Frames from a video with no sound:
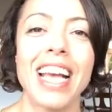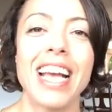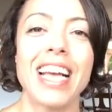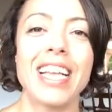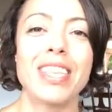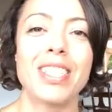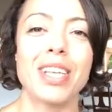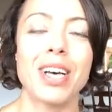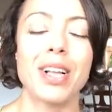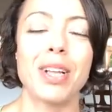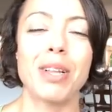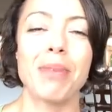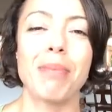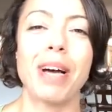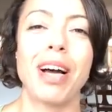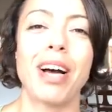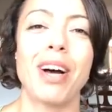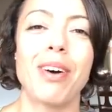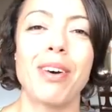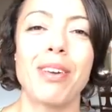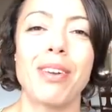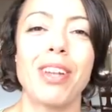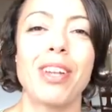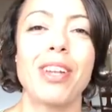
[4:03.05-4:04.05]
It's all
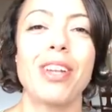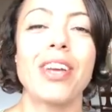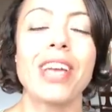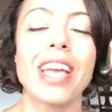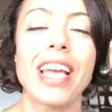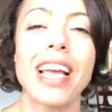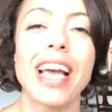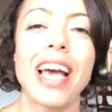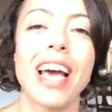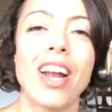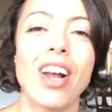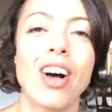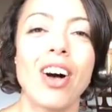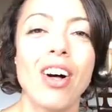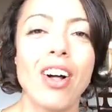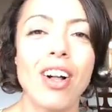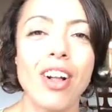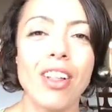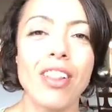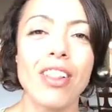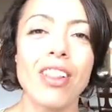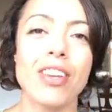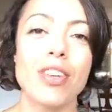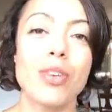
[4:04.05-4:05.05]
about looking at
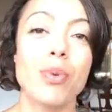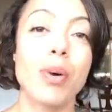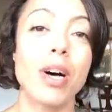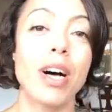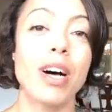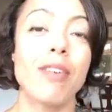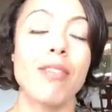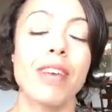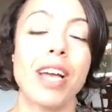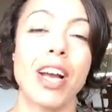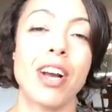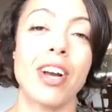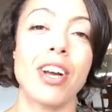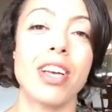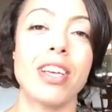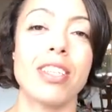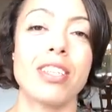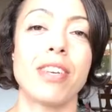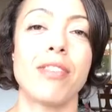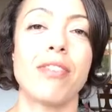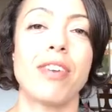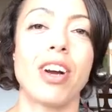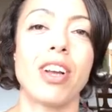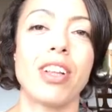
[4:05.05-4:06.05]
all the 12
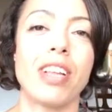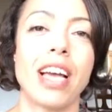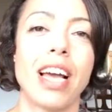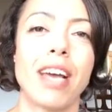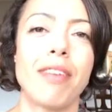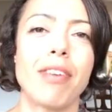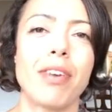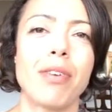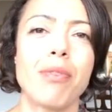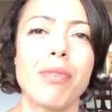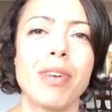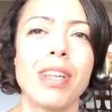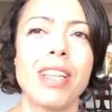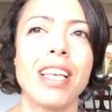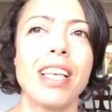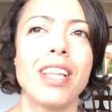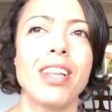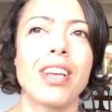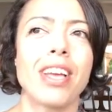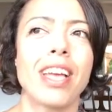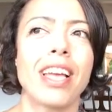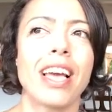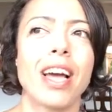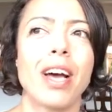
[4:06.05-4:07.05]
areas of our life and really
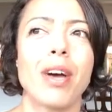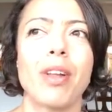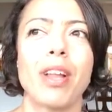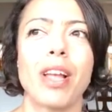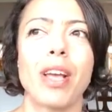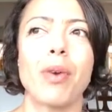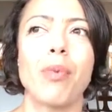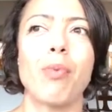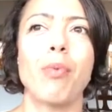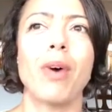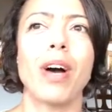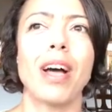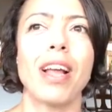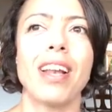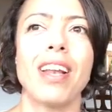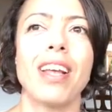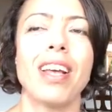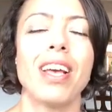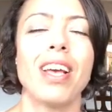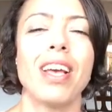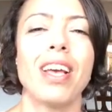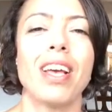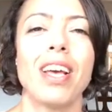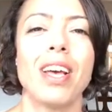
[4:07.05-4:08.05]
looking at
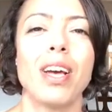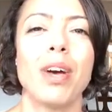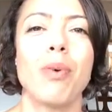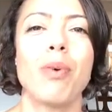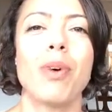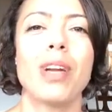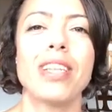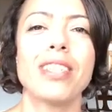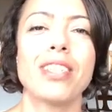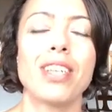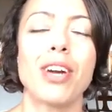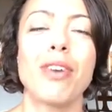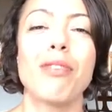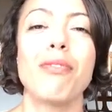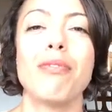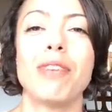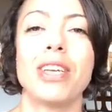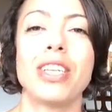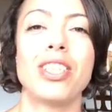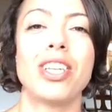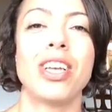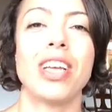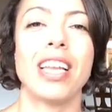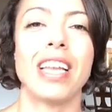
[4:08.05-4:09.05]
what is our
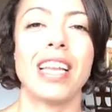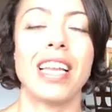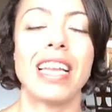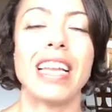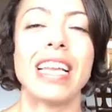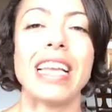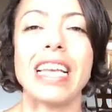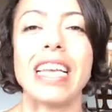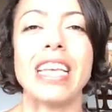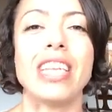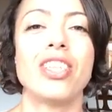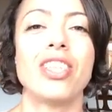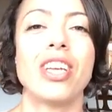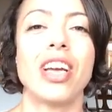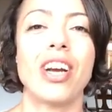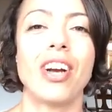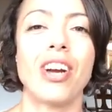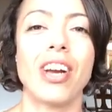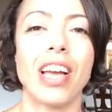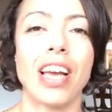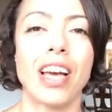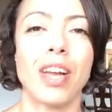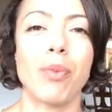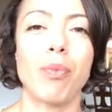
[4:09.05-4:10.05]
vision in each
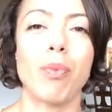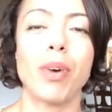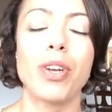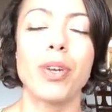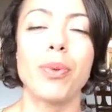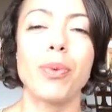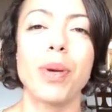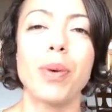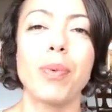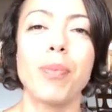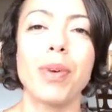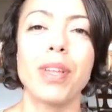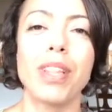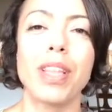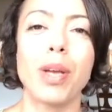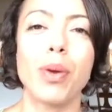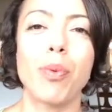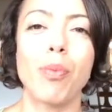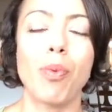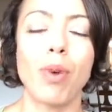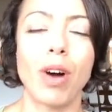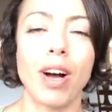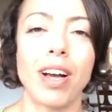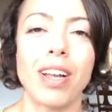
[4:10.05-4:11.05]
area, and what do we
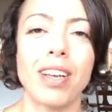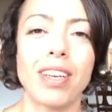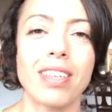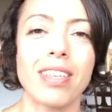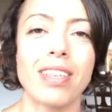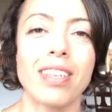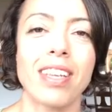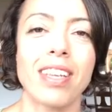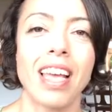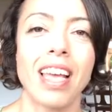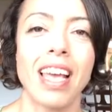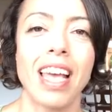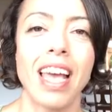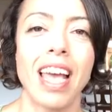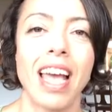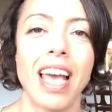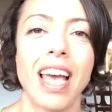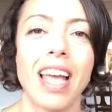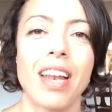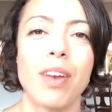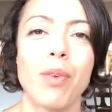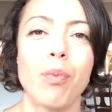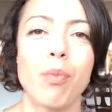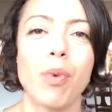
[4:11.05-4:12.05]
really want,
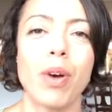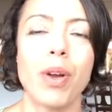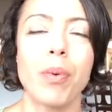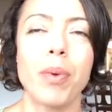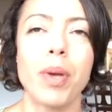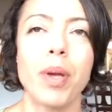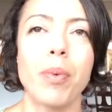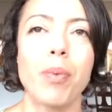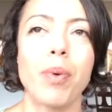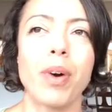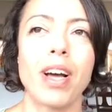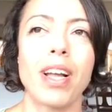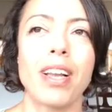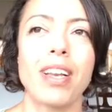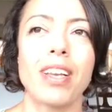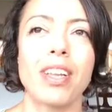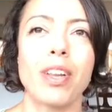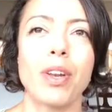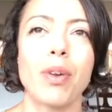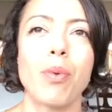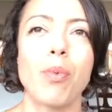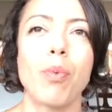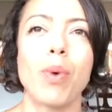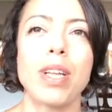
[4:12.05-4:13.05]
and what do we want,
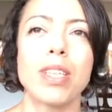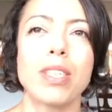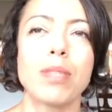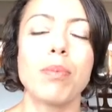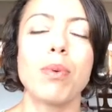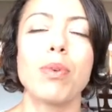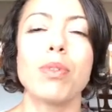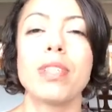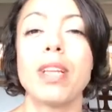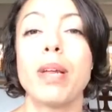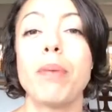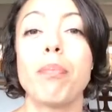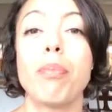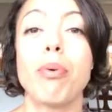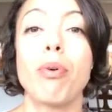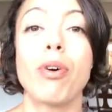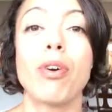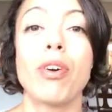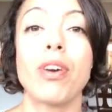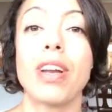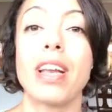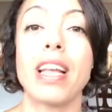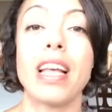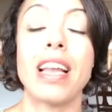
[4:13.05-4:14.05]
what's most
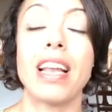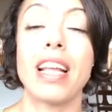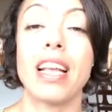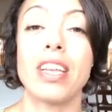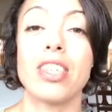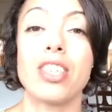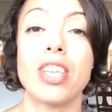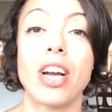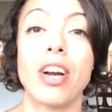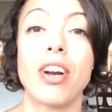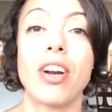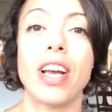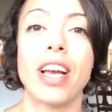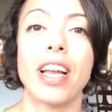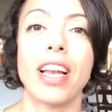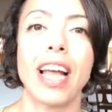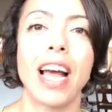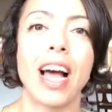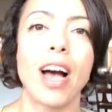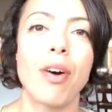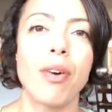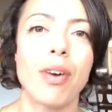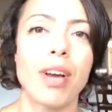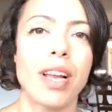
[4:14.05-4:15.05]
important in each area, and
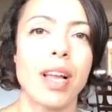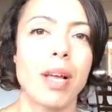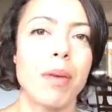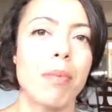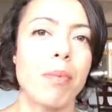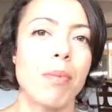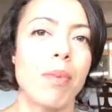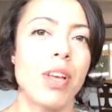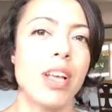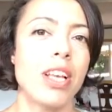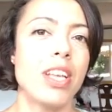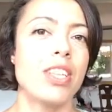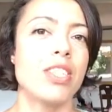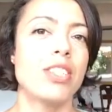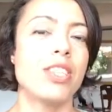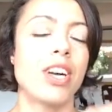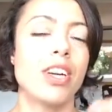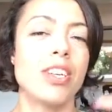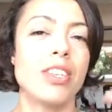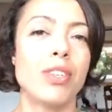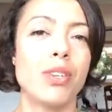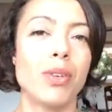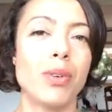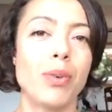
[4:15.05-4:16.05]
how can I
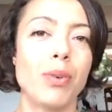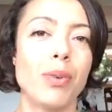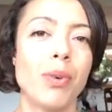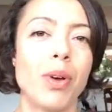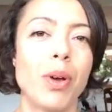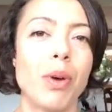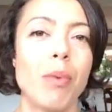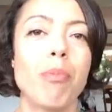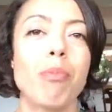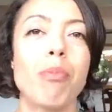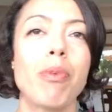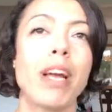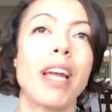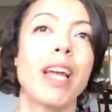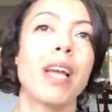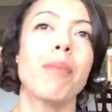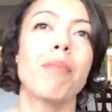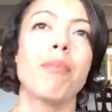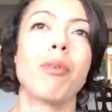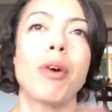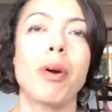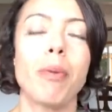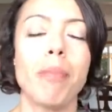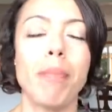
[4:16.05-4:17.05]
start to
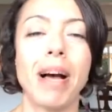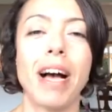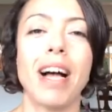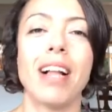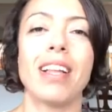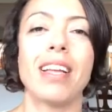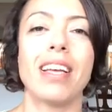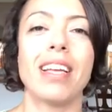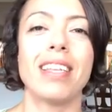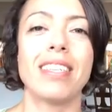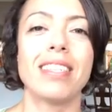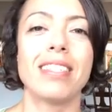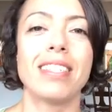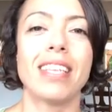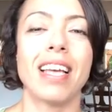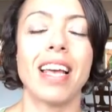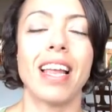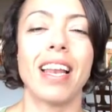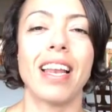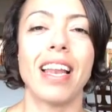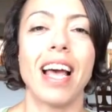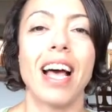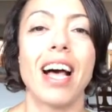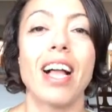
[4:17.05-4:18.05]
bring more balance
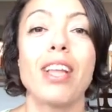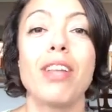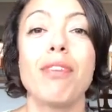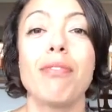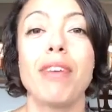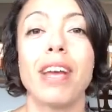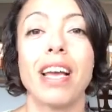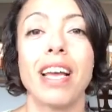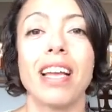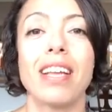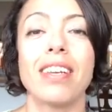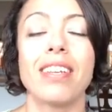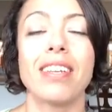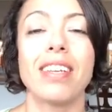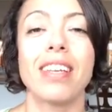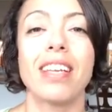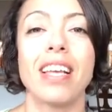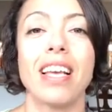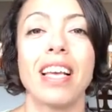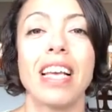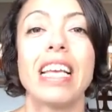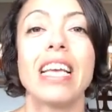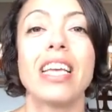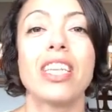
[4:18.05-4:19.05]
and elevate
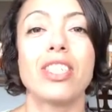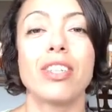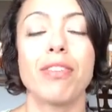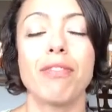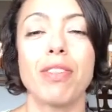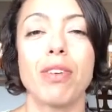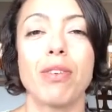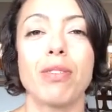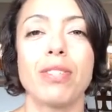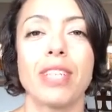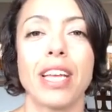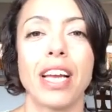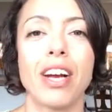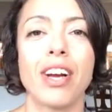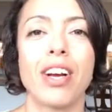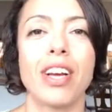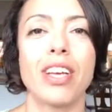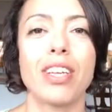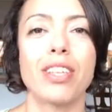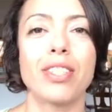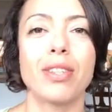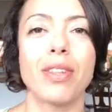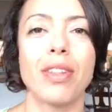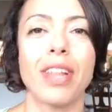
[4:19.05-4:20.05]
each of those
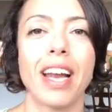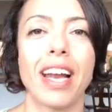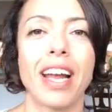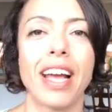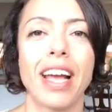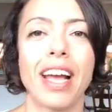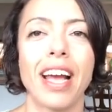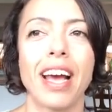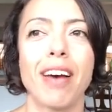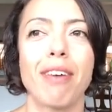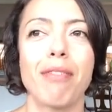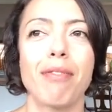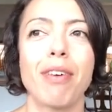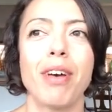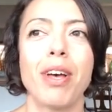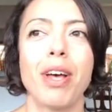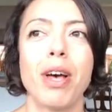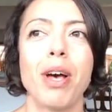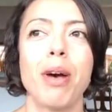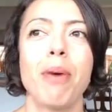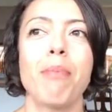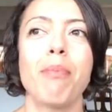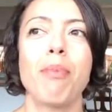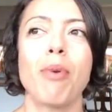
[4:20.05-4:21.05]
areas so that I have
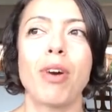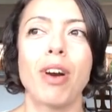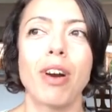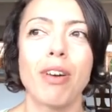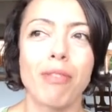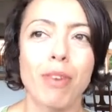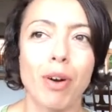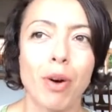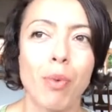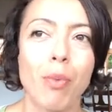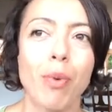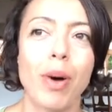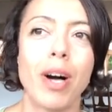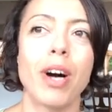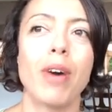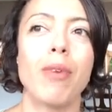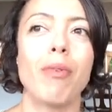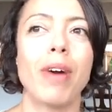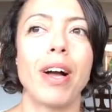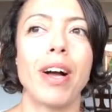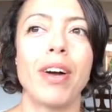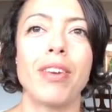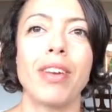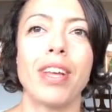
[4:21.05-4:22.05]
more of a
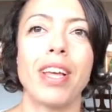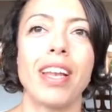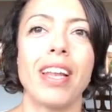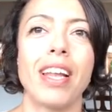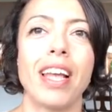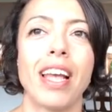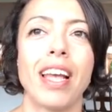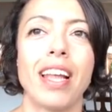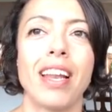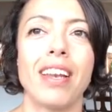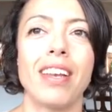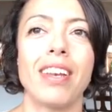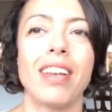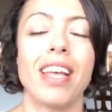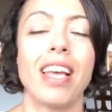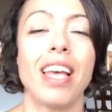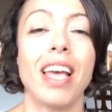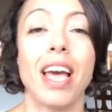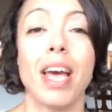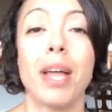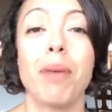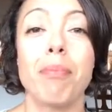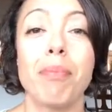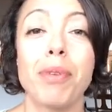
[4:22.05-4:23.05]
well-rounded
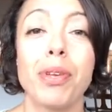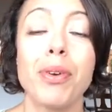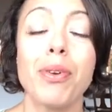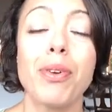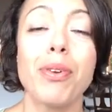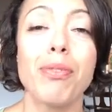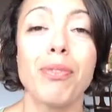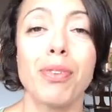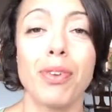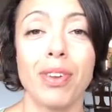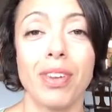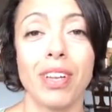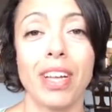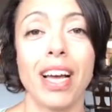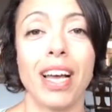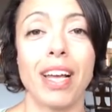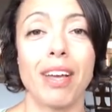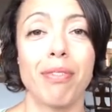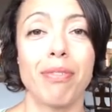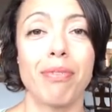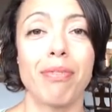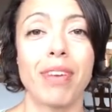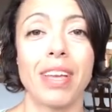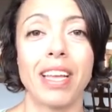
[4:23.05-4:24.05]
and beautiful
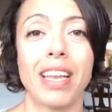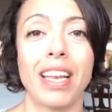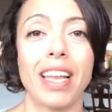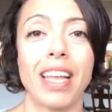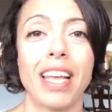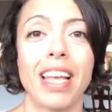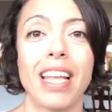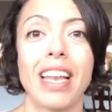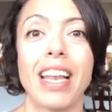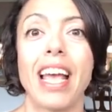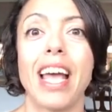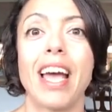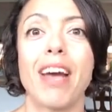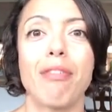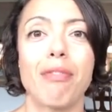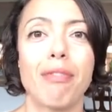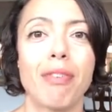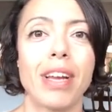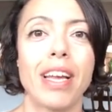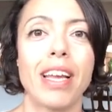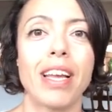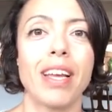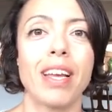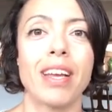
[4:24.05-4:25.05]
life in
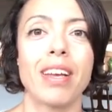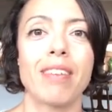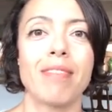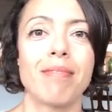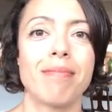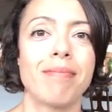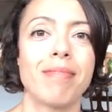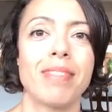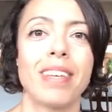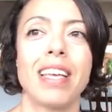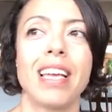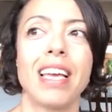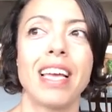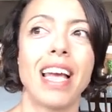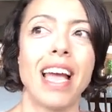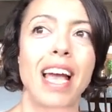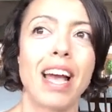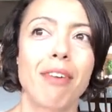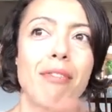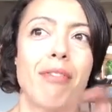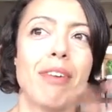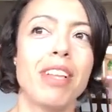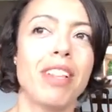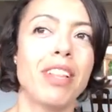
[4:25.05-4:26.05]
every
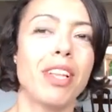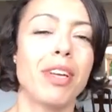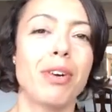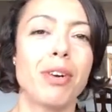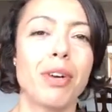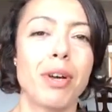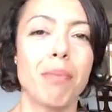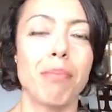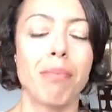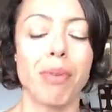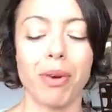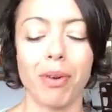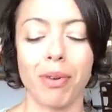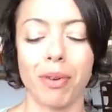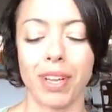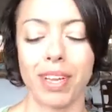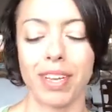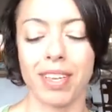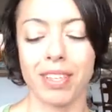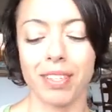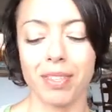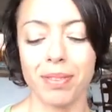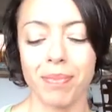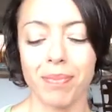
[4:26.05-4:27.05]
little
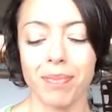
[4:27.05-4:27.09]
component.